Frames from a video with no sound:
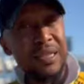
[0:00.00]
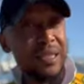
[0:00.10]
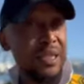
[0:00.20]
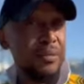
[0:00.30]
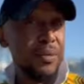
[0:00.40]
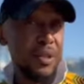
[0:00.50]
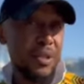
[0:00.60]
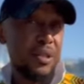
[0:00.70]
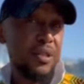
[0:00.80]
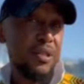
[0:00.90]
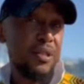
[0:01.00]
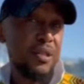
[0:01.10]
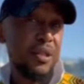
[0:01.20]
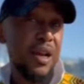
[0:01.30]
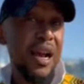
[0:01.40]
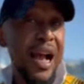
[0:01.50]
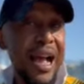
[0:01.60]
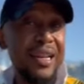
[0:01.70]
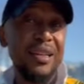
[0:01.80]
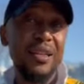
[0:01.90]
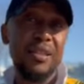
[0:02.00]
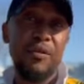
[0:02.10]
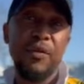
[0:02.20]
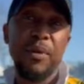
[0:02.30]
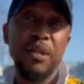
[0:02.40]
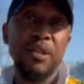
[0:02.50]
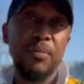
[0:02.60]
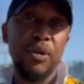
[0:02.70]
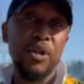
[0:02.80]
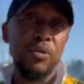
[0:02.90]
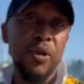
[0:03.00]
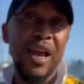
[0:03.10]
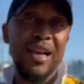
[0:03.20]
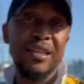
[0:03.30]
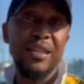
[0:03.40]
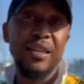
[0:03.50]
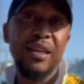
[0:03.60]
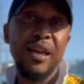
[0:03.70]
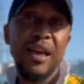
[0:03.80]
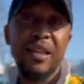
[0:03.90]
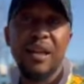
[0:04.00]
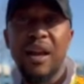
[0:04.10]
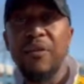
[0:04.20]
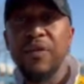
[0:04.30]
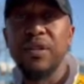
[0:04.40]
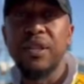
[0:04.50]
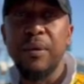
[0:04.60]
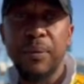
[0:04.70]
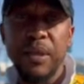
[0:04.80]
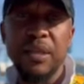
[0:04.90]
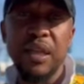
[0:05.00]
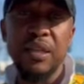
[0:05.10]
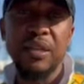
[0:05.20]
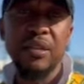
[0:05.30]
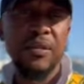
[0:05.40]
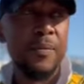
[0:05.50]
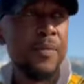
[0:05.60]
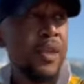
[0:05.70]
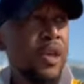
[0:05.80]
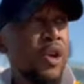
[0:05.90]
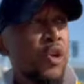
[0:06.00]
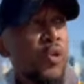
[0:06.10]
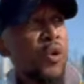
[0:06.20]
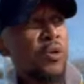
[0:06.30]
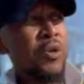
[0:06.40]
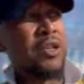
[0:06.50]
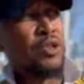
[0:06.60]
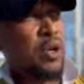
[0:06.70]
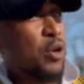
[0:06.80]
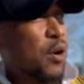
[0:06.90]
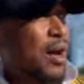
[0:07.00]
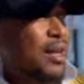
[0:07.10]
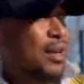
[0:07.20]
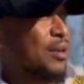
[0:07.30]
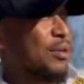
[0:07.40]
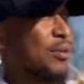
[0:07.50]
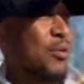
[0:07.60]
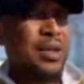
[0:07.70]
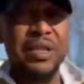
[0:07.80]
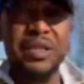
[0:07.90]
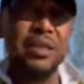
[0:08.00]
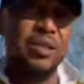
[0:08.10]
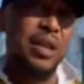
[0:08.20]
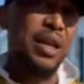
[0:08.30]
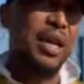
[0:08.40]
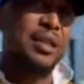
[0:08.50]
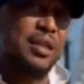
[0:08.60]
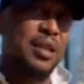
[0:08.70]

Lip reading: it seems, are hiding this information, because we're actually at the Kraaifontein police station. We wanted to inquire what the status of the case